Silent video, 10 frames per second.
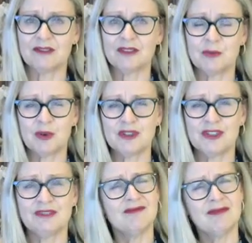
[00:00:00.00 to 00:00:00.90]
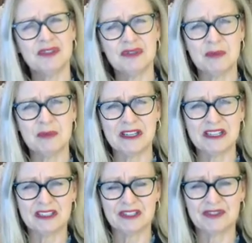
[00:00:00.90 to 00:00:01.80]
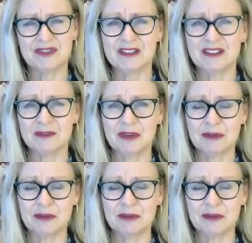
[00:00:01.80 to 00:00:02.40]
deposit, not too many issues, that can be